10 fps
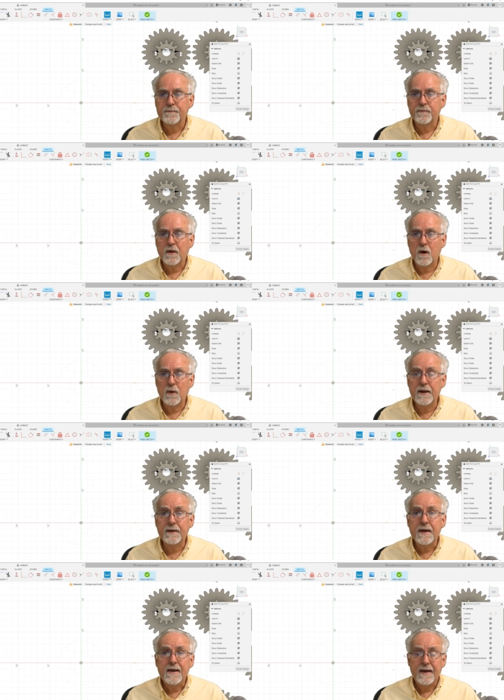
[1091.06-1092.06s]
All right,
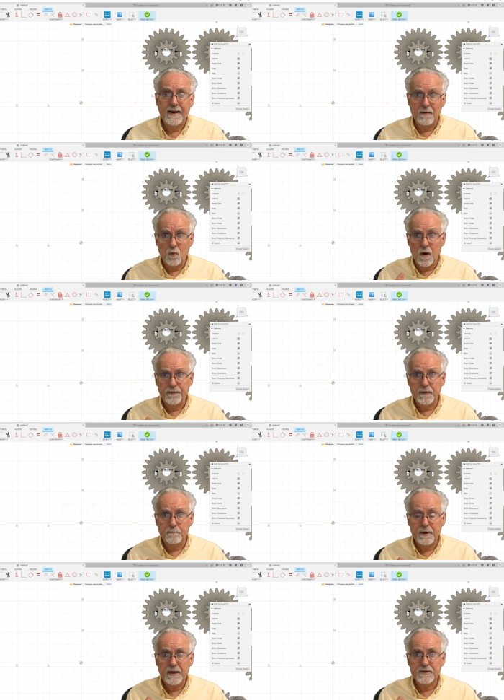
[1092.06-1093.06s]
and I want the
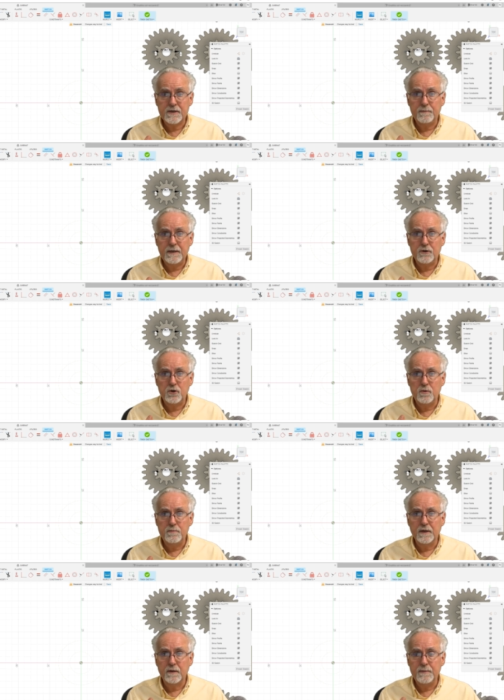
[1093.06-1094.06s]
base to be two
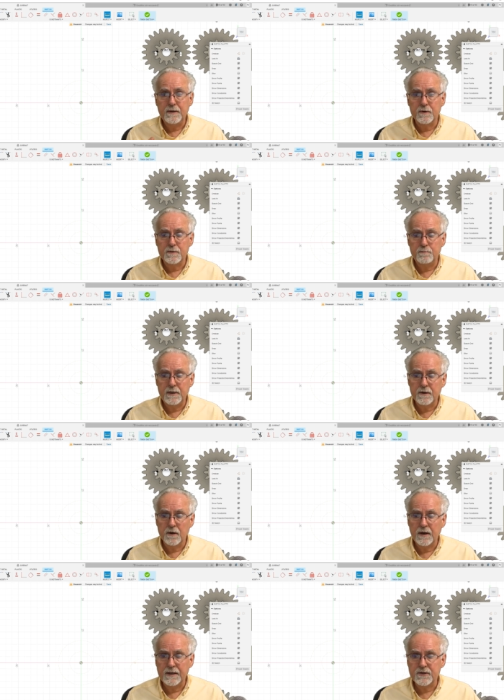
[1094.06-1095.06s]
millimeters bigger,
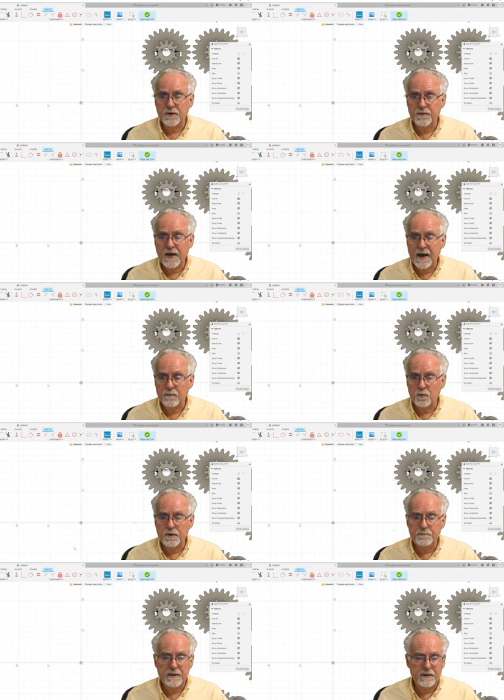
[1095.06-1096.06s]
and so that
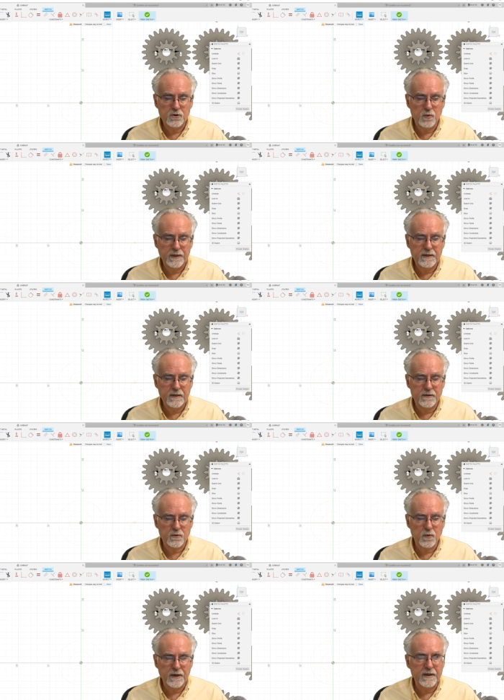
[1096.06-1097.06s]
would be
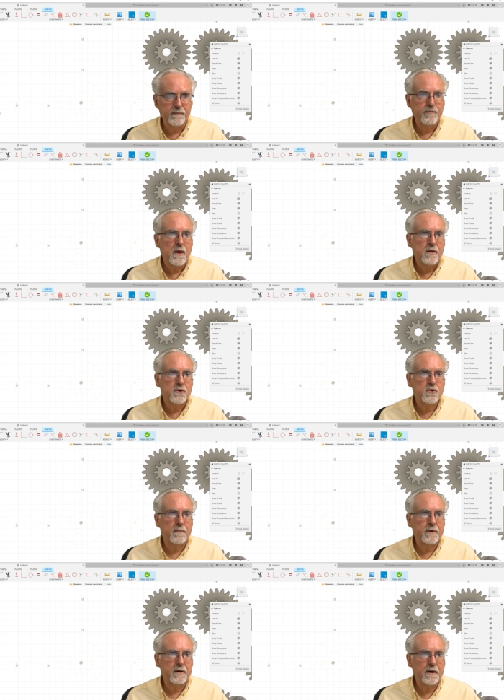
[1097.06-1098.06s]
23. So I'm
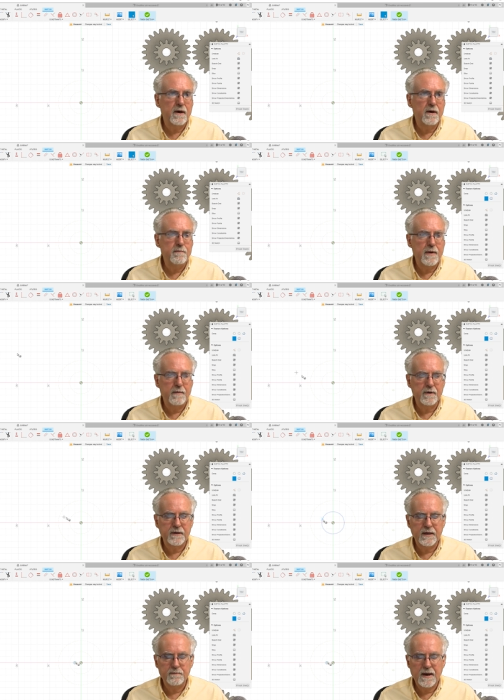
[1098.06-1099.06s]
going to come, I'm going to
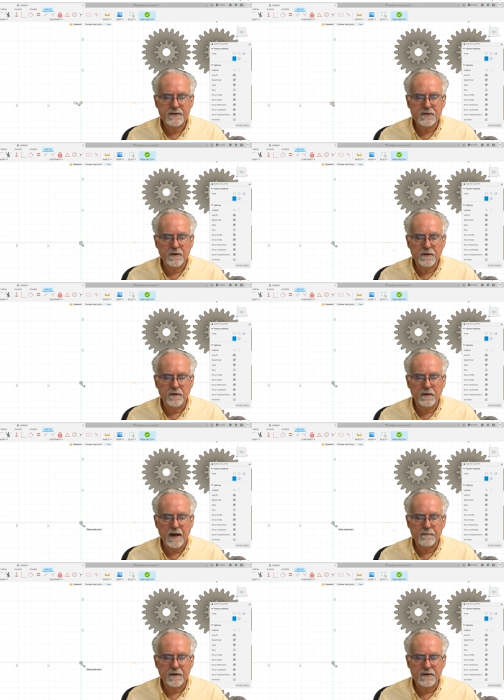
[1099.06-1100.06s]
get my circle,
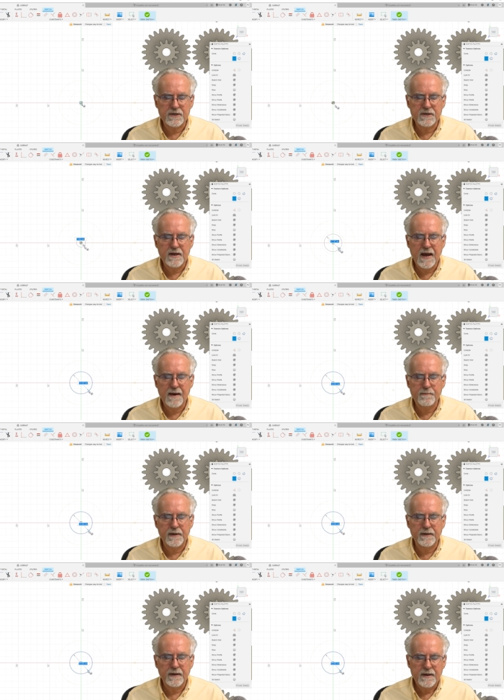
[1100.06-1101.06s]
I'm going to snap
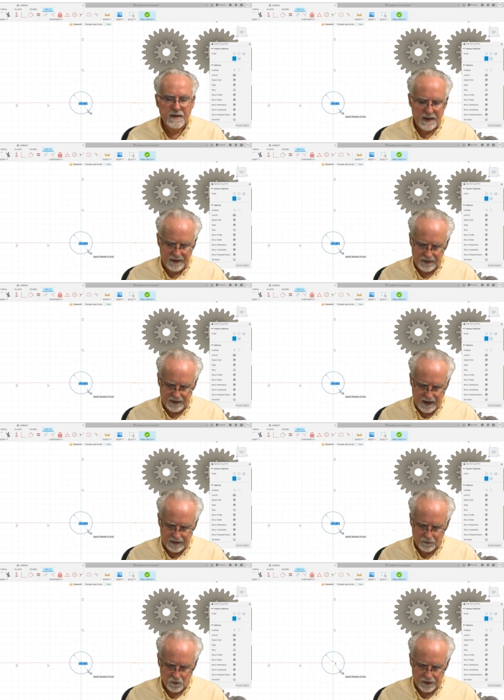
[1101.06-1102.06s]
it, and then
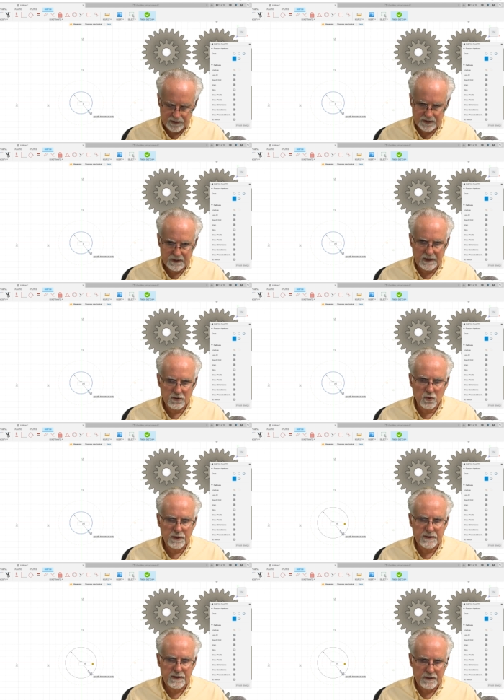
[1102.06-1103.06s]
I'm going to say
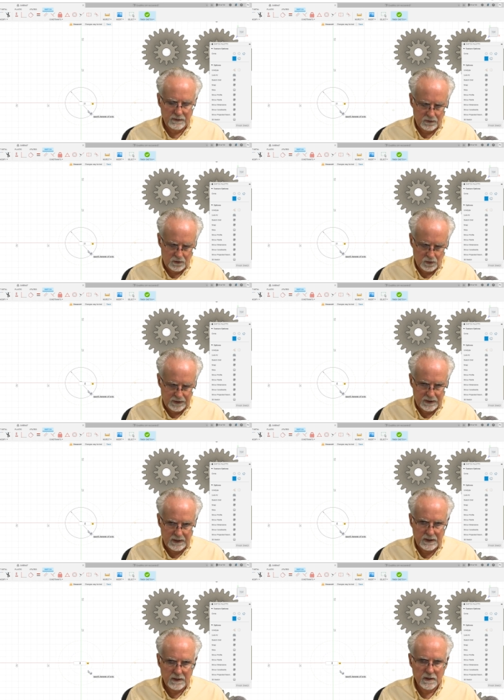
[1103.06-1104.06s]
20,
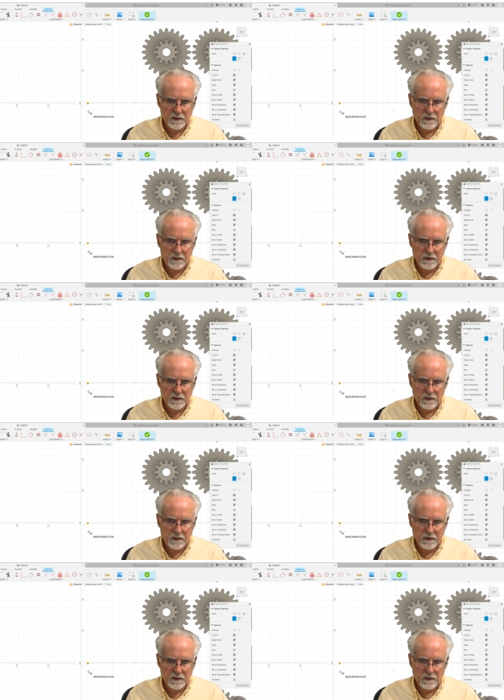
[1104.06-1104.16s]
20,